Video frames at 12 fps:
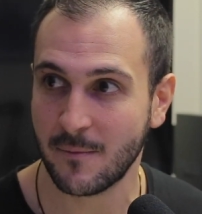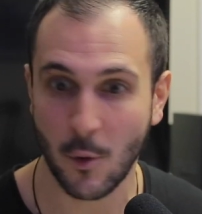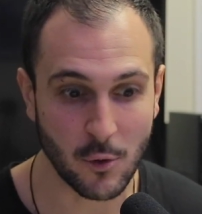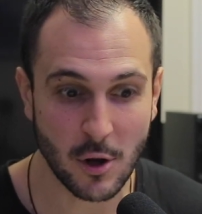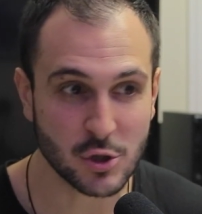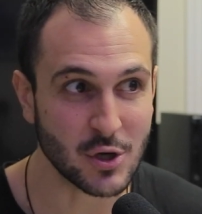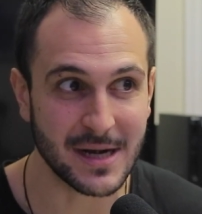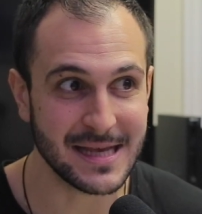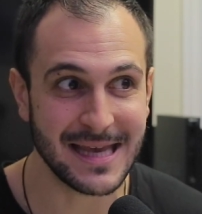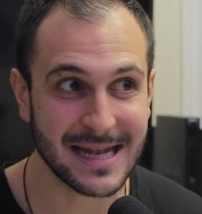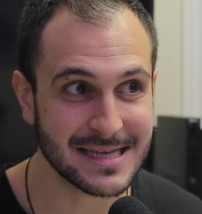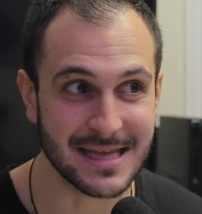but we're all trying to
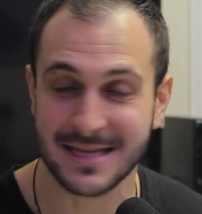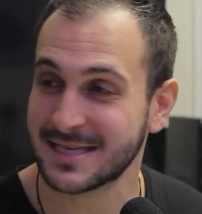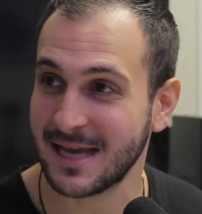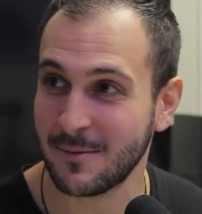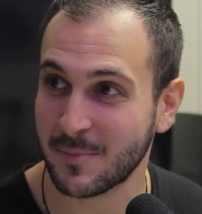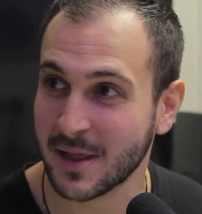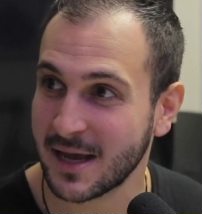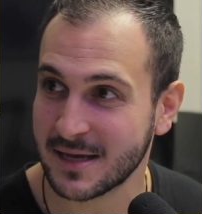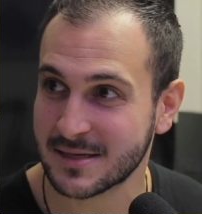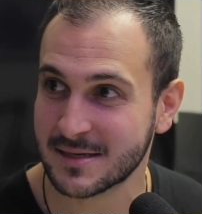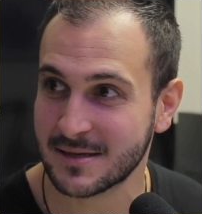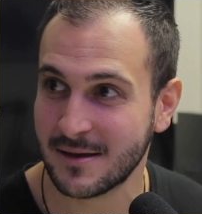get to the same
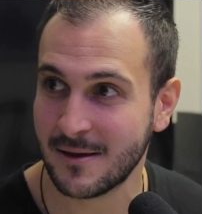place.